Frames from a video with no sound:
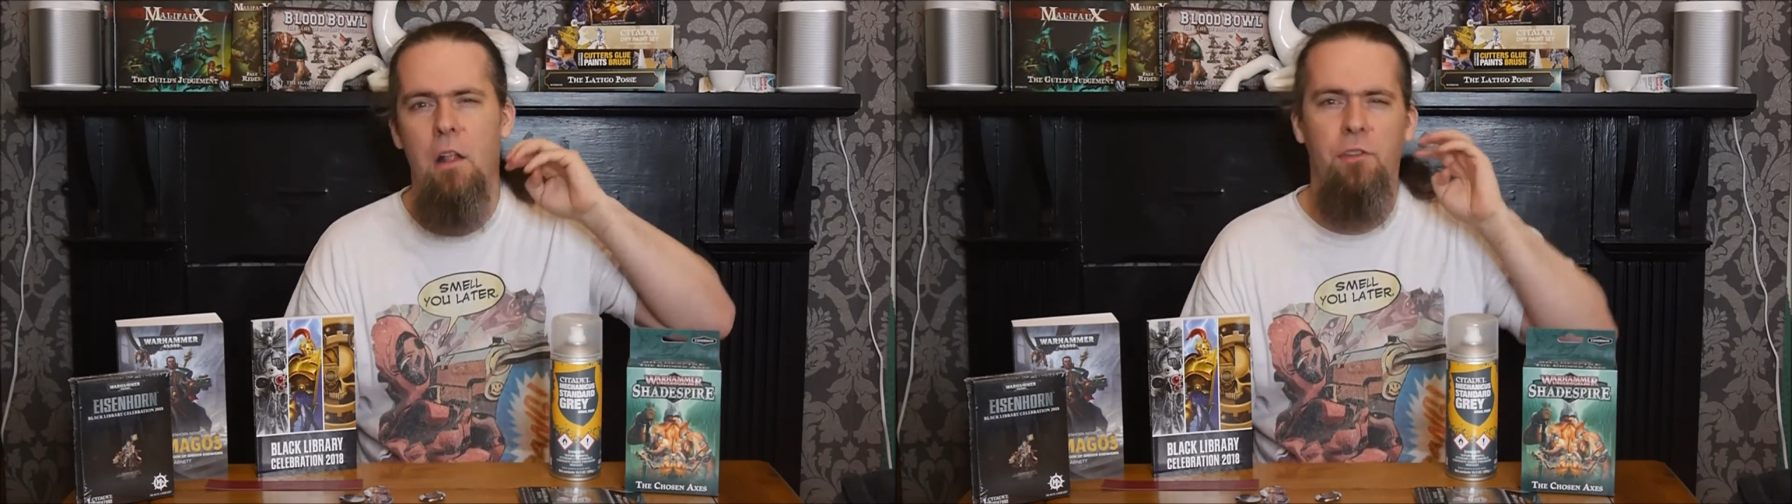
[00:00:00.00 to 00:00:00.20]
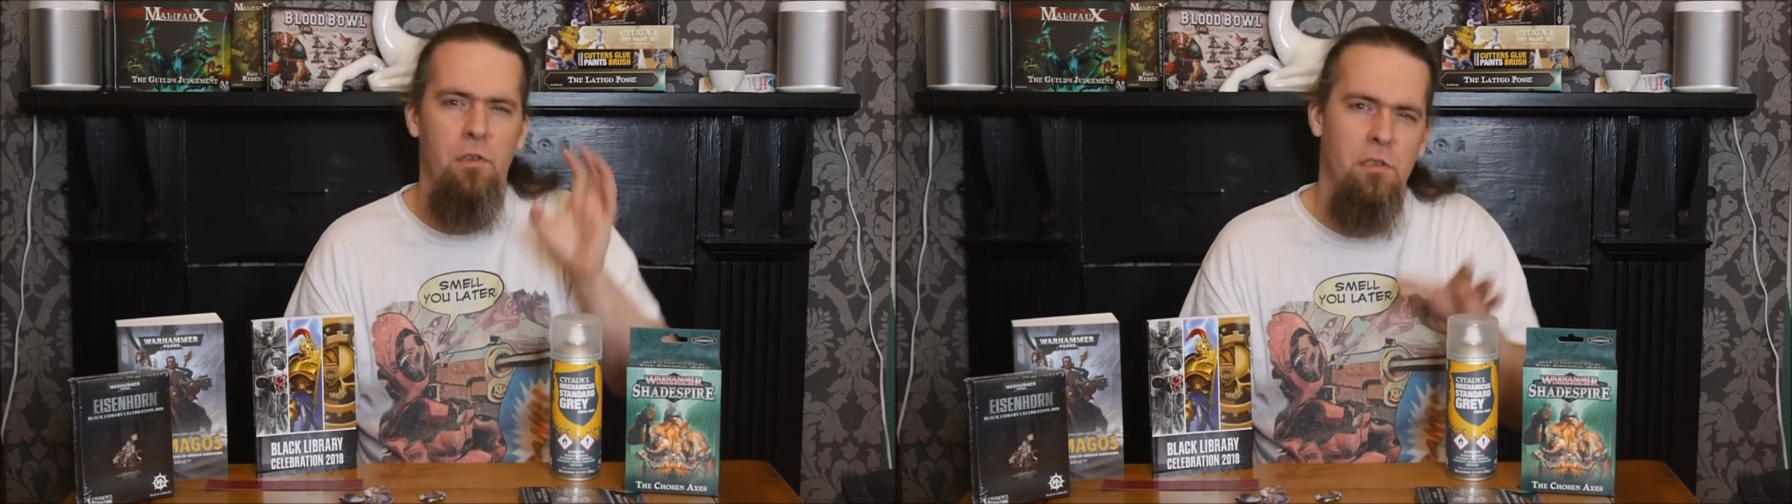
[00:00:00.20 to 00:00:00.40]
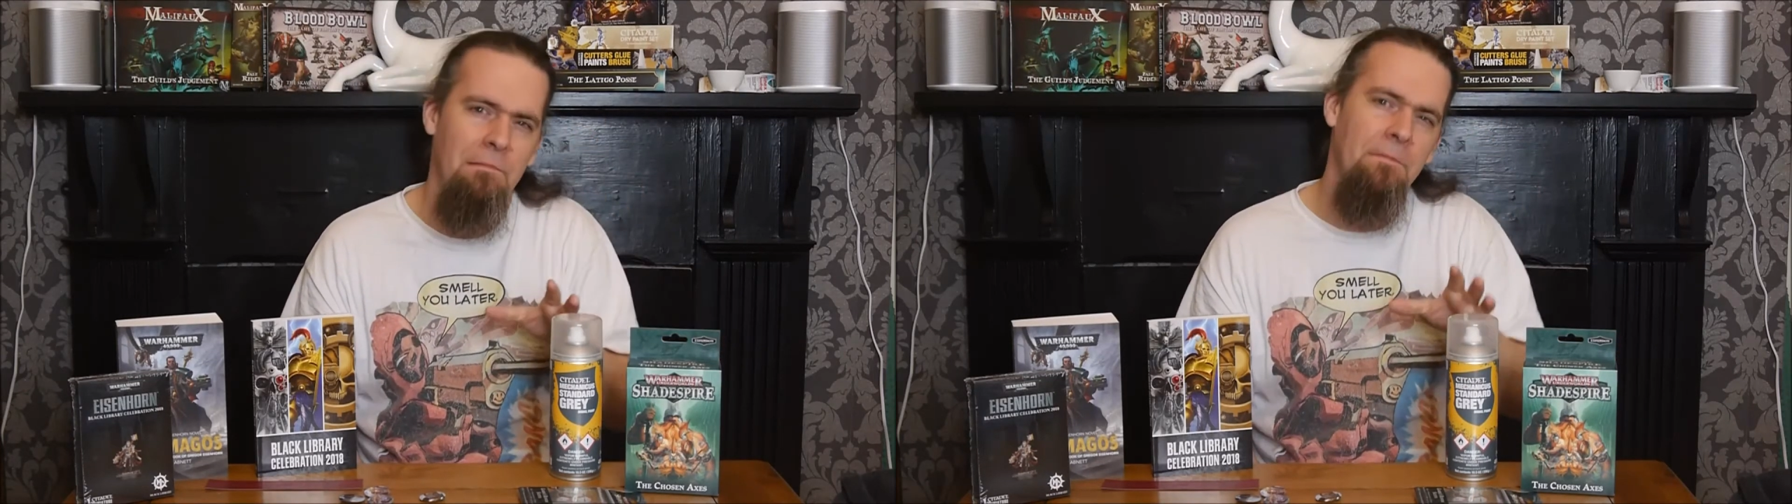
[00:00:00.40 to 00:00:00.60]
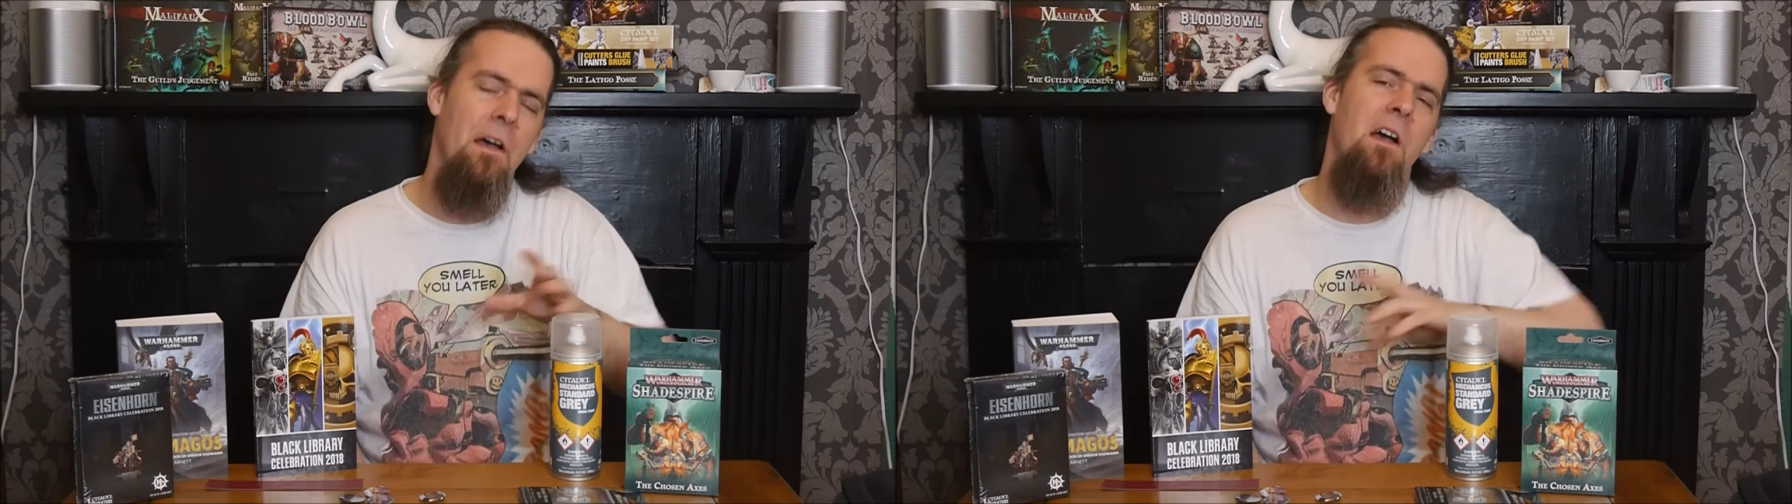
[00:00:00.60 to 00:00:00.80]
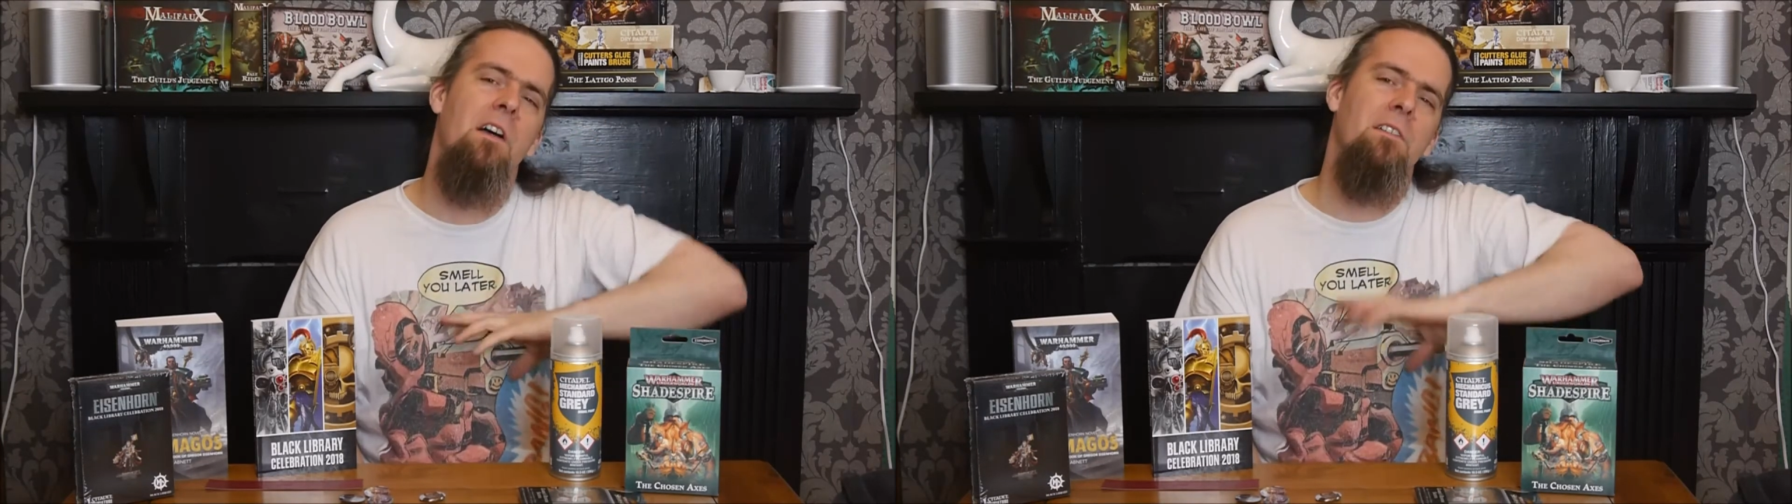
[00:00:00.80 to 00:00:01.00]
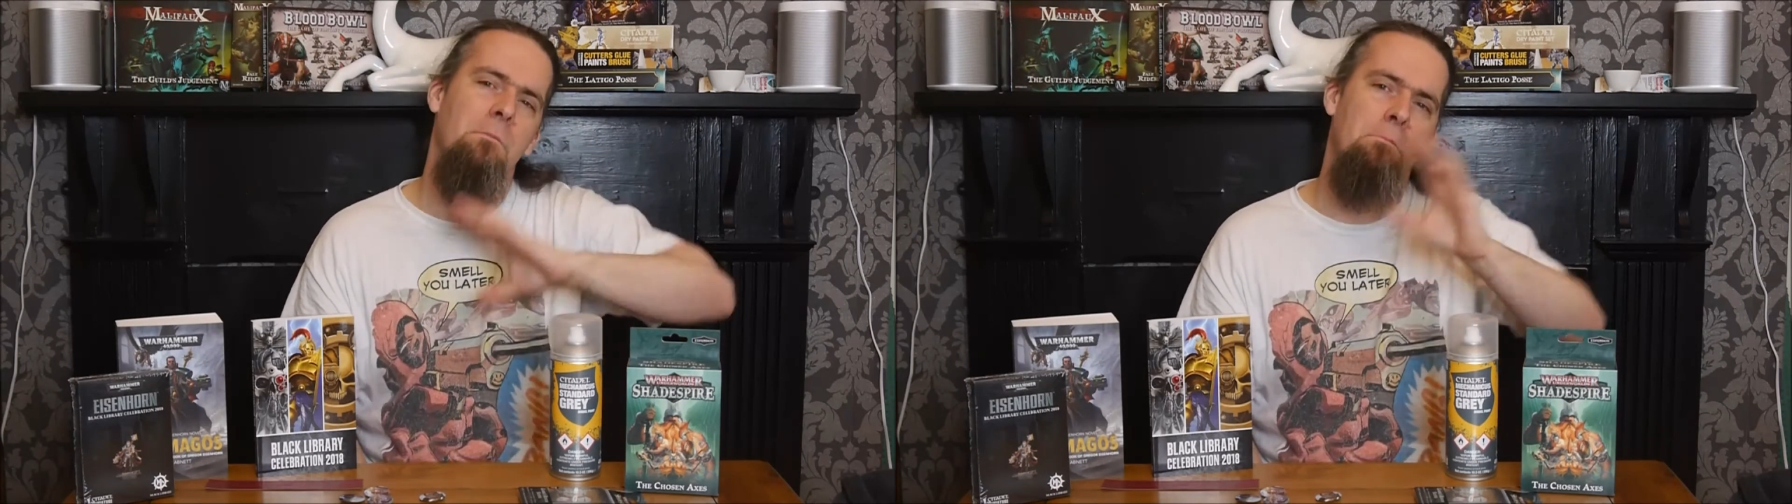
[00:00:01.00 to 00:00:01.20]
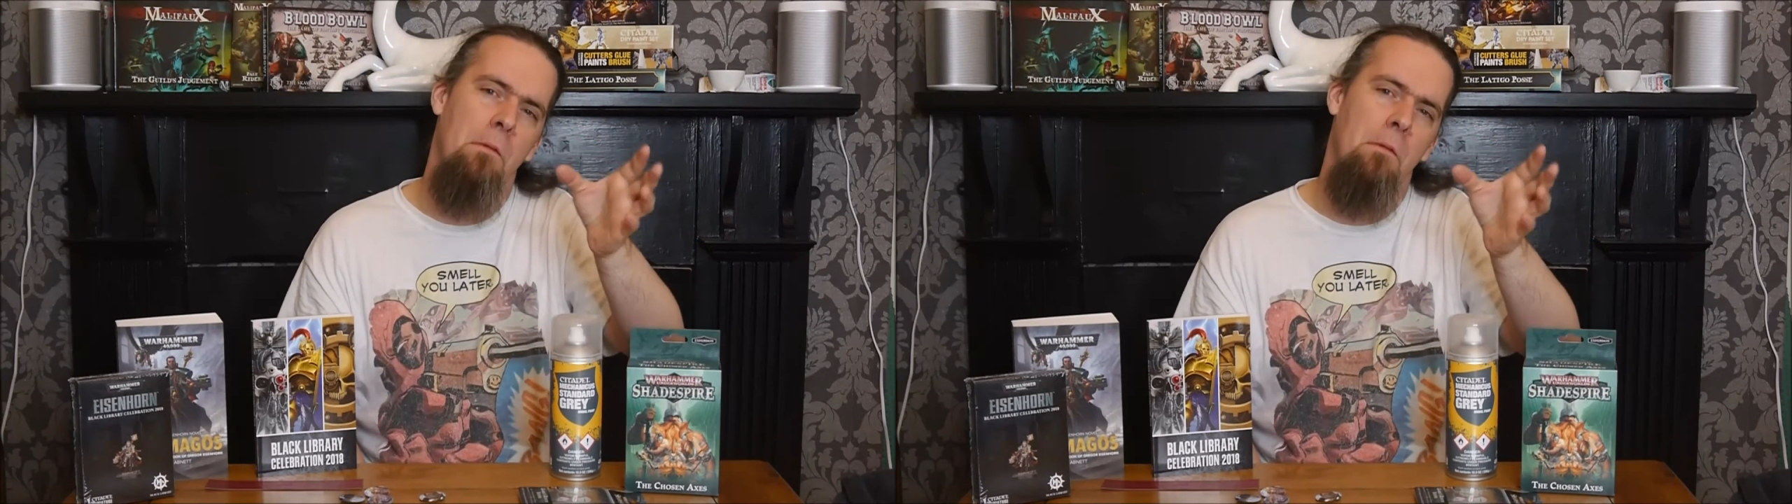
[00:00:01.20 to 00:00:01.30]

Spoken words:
I'll do some photos and